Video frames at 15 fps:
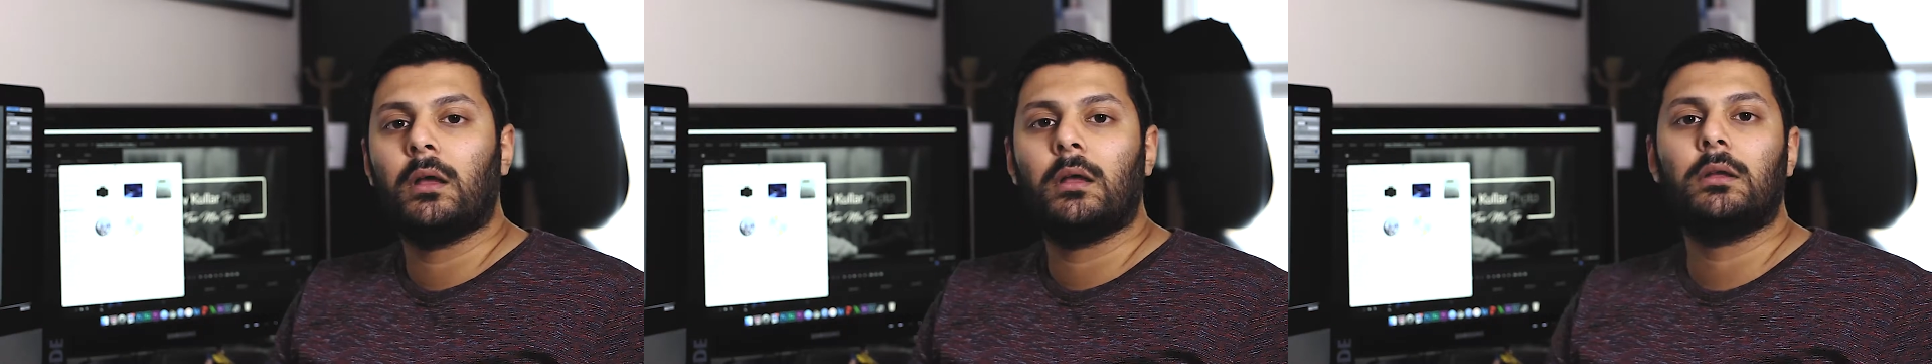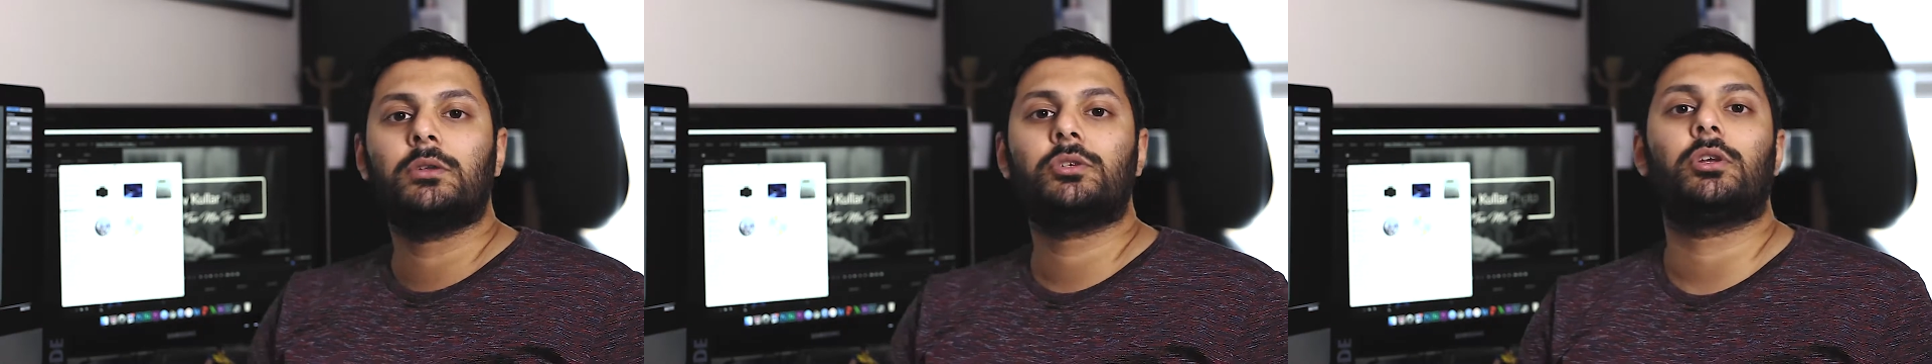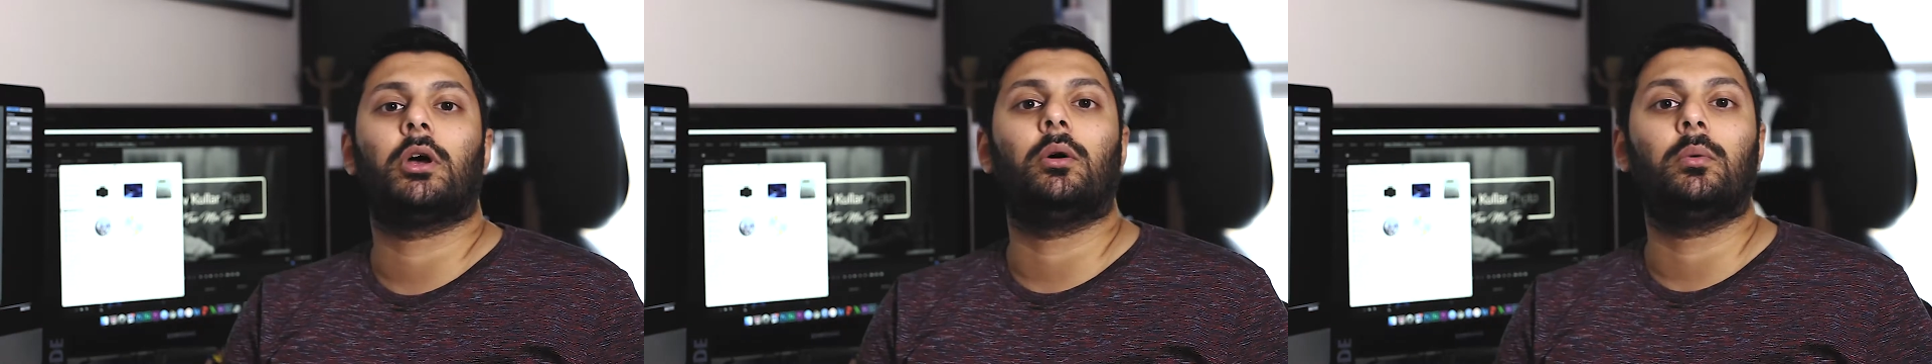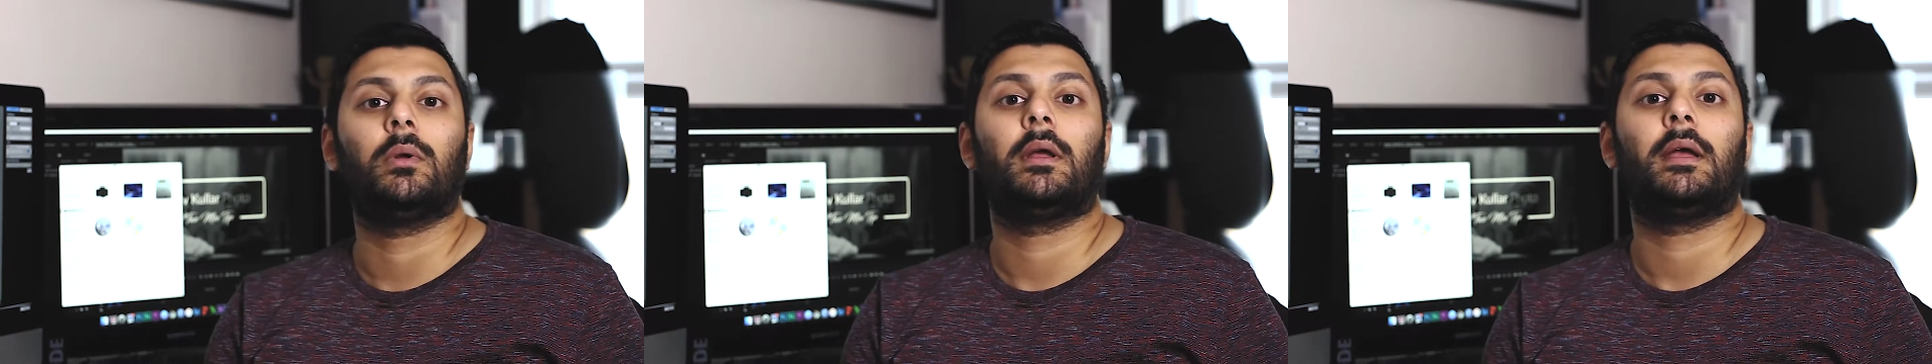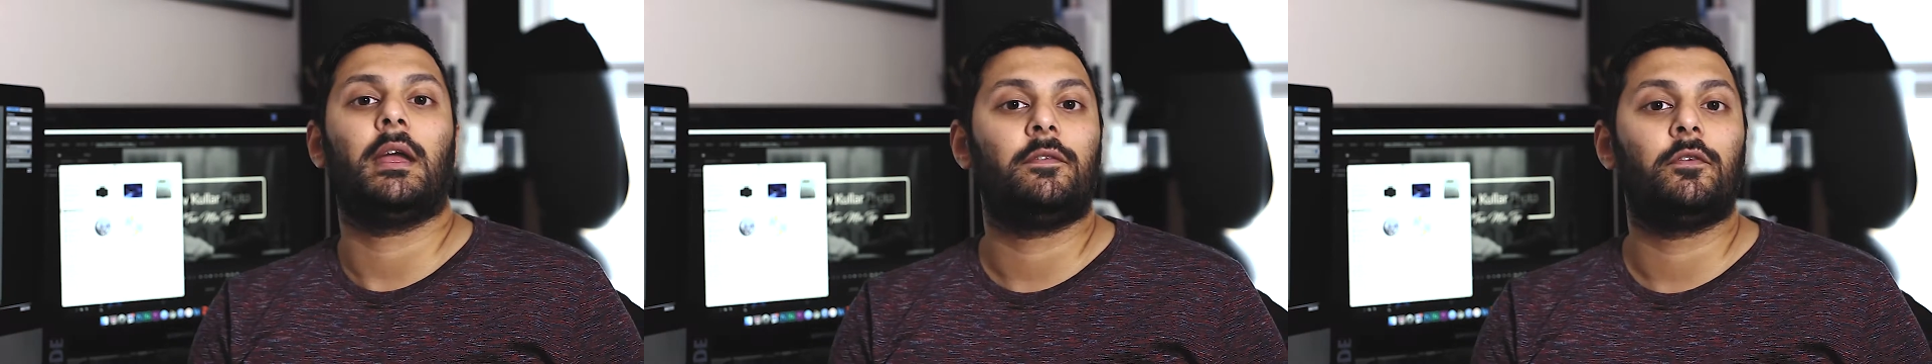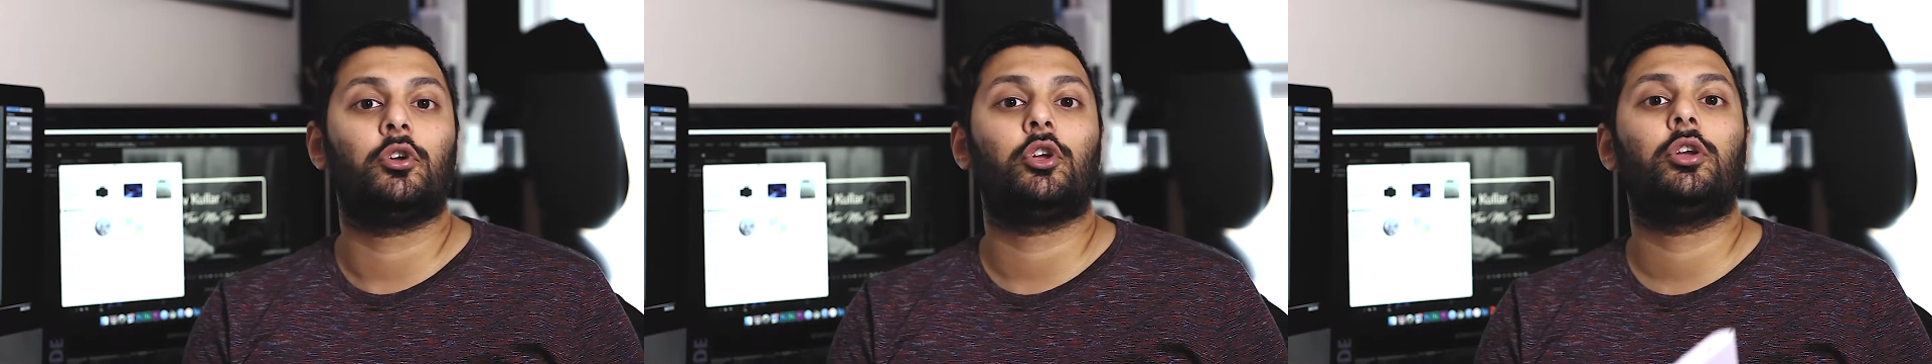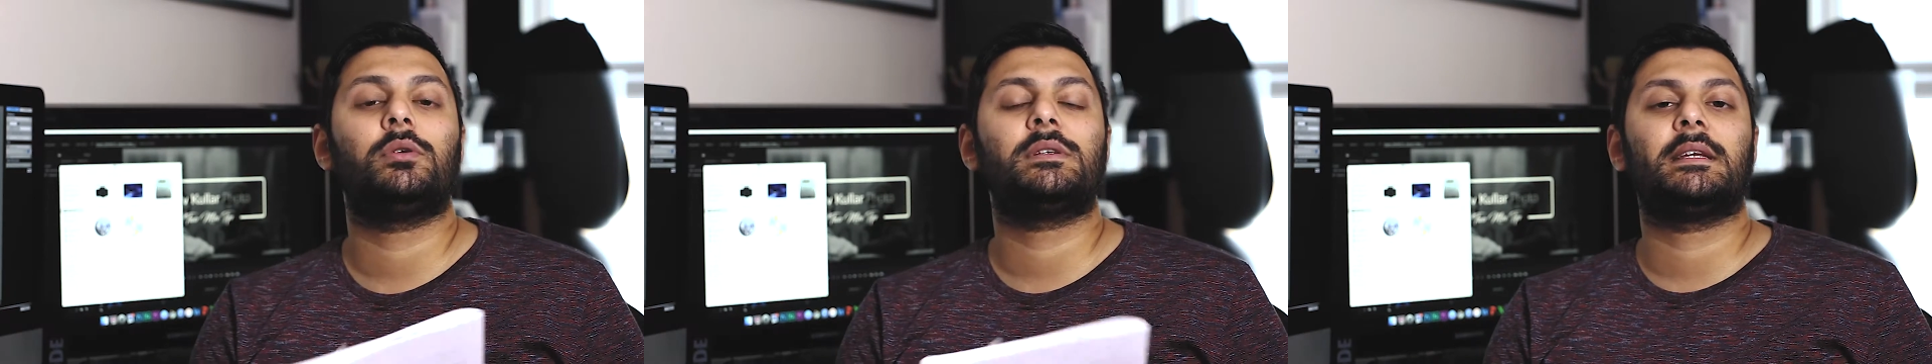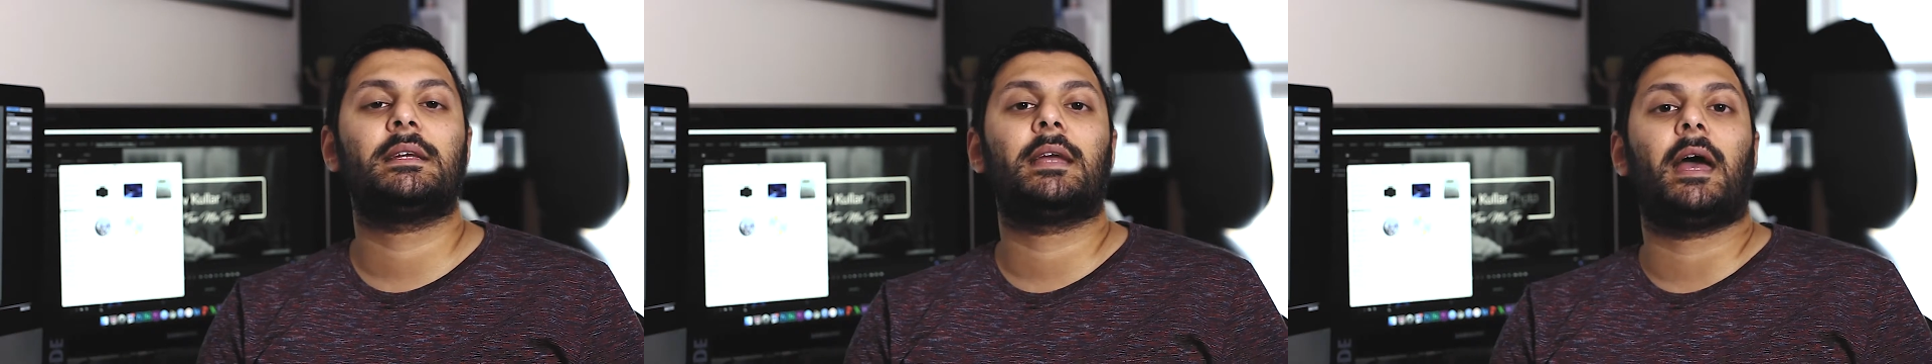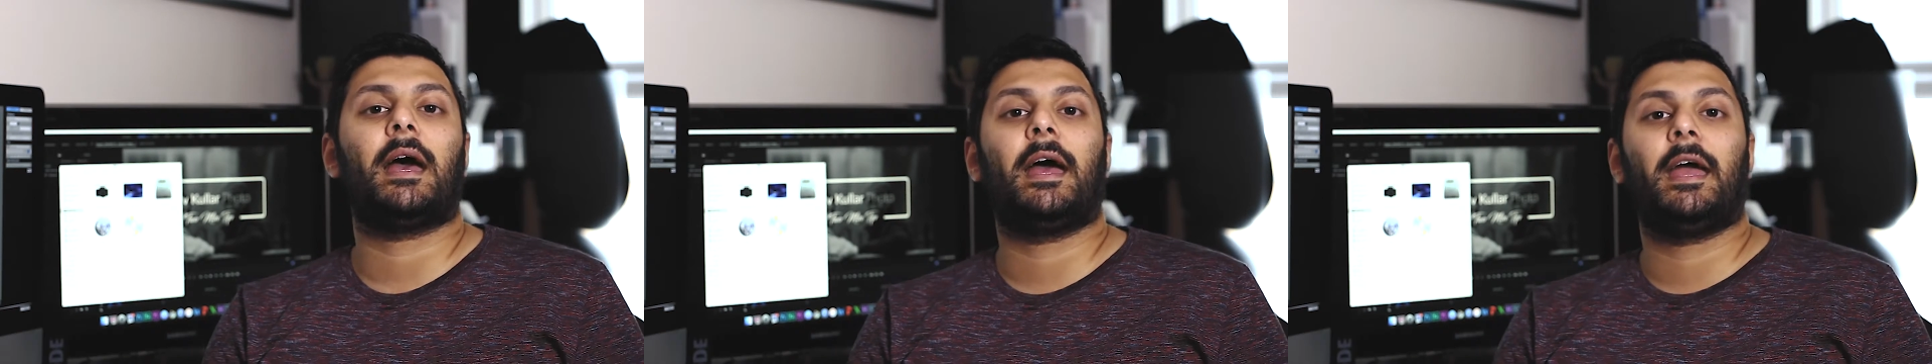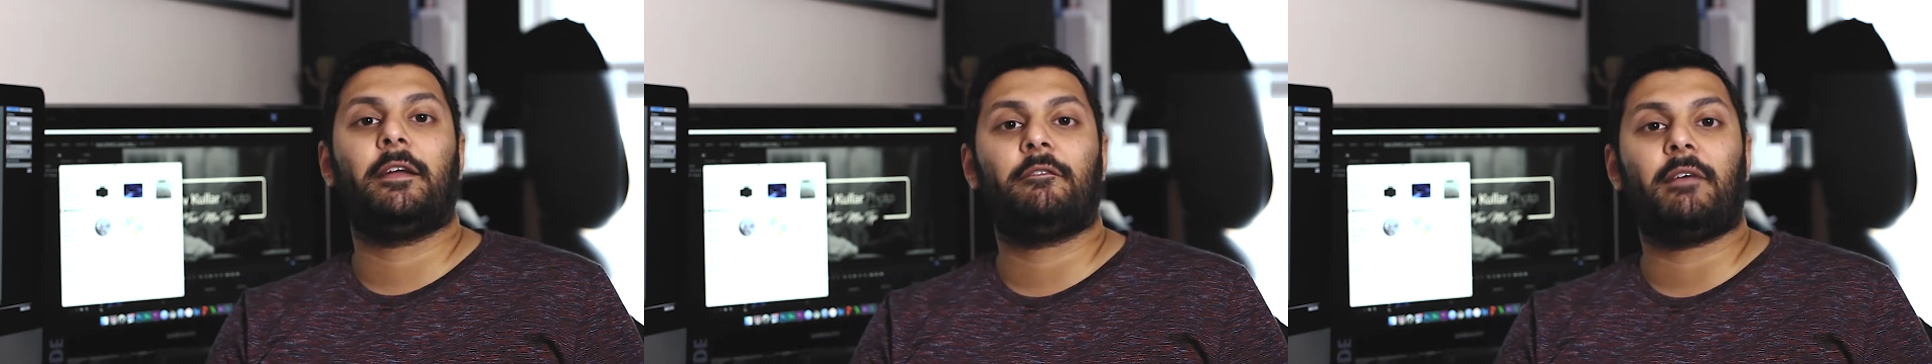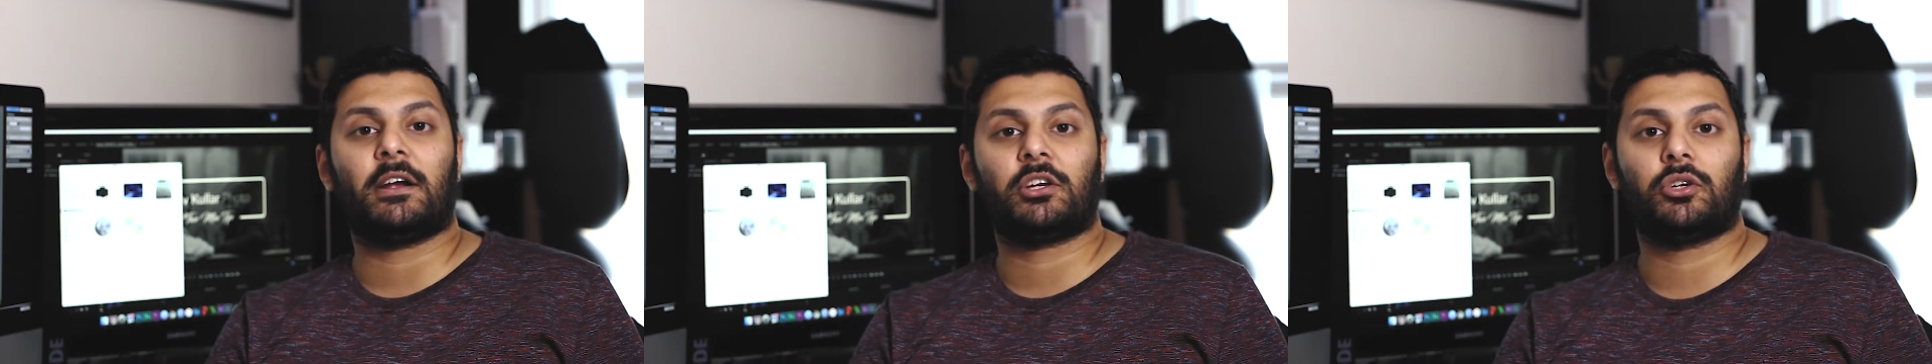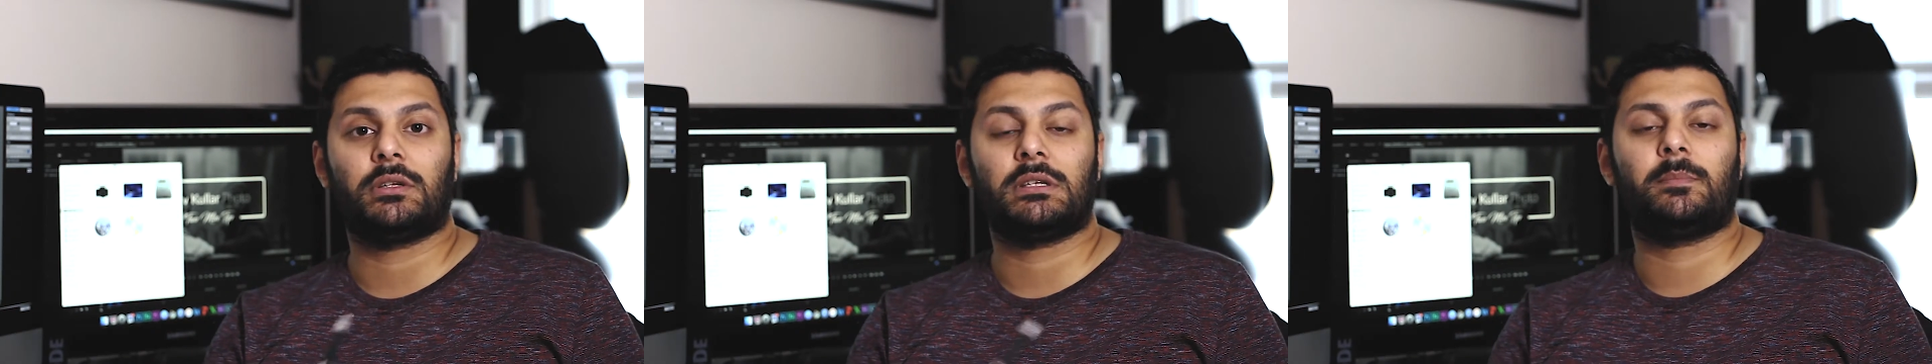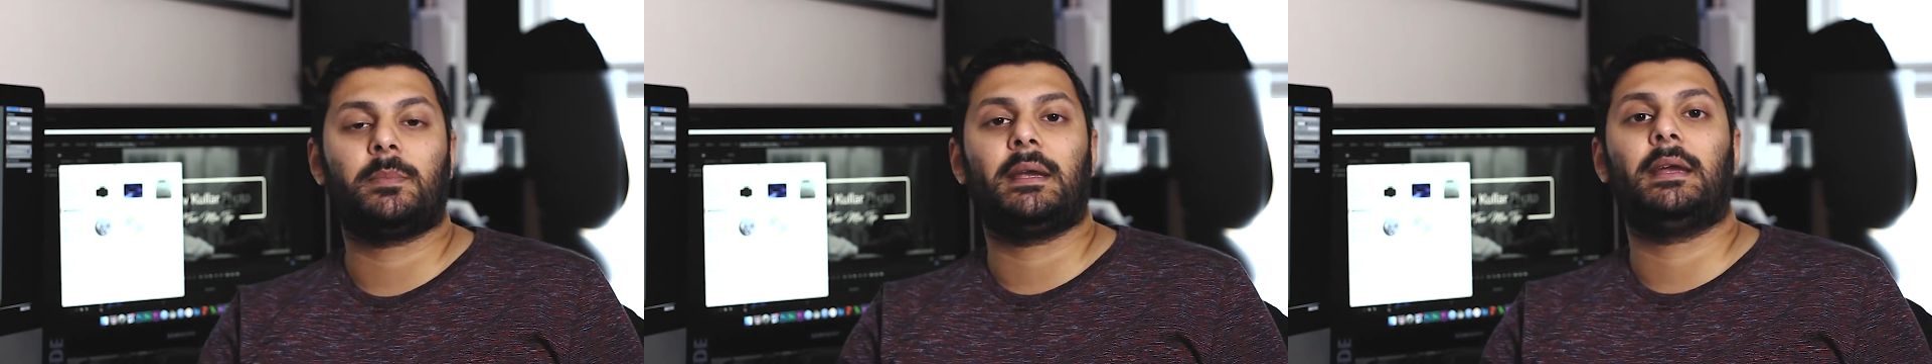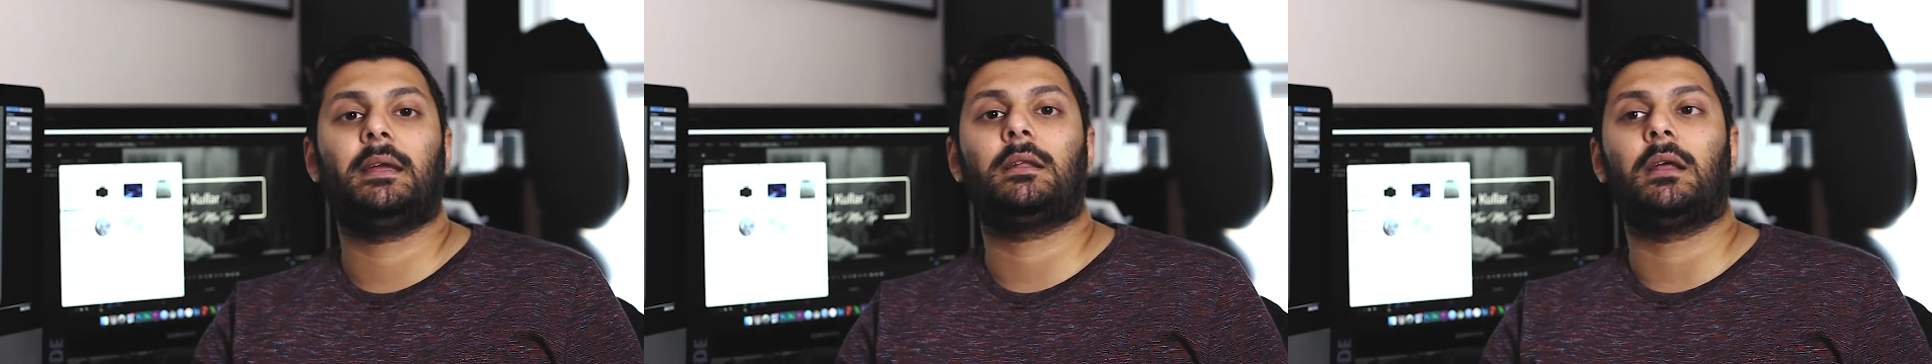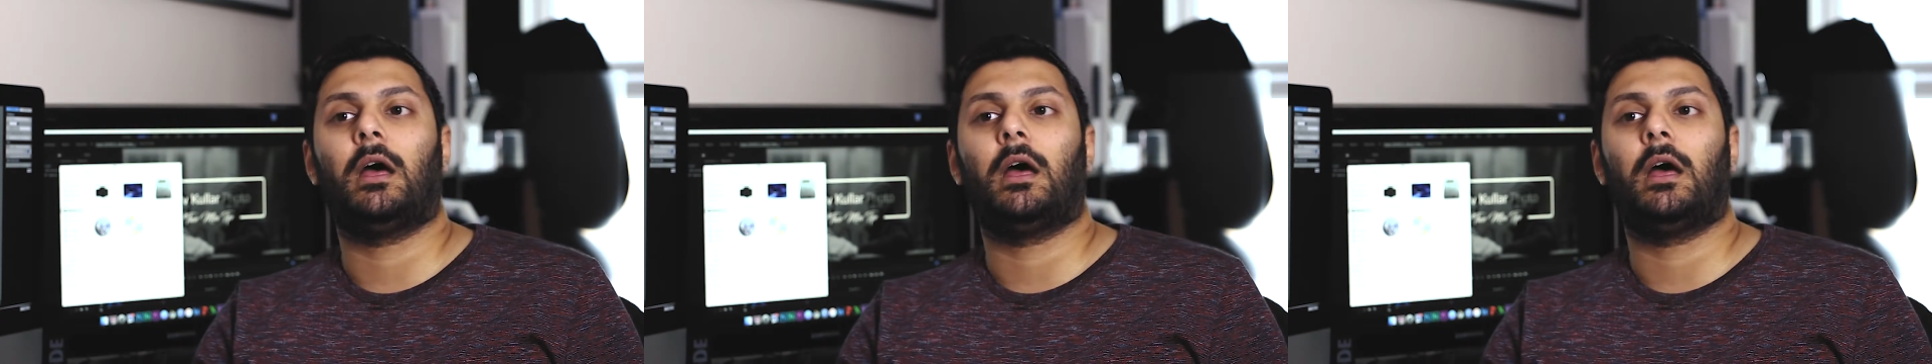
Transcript: So if you're using a fast shutter speed,